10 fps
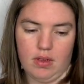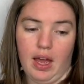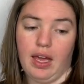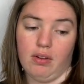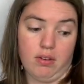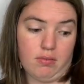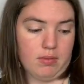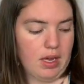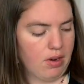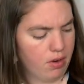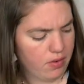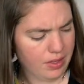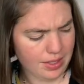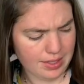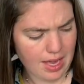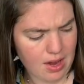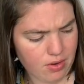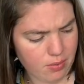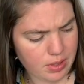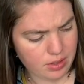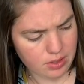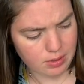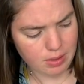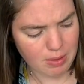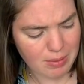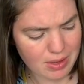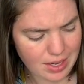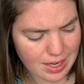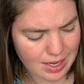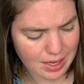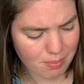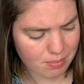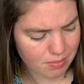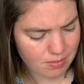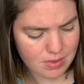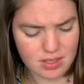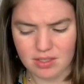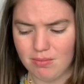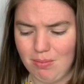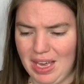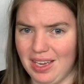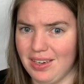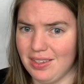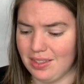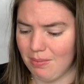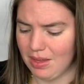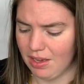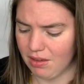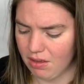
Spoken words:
I don't know. I don't know if I'll list that or what I'll do with it. Maybe I'll cut it up and make it into something.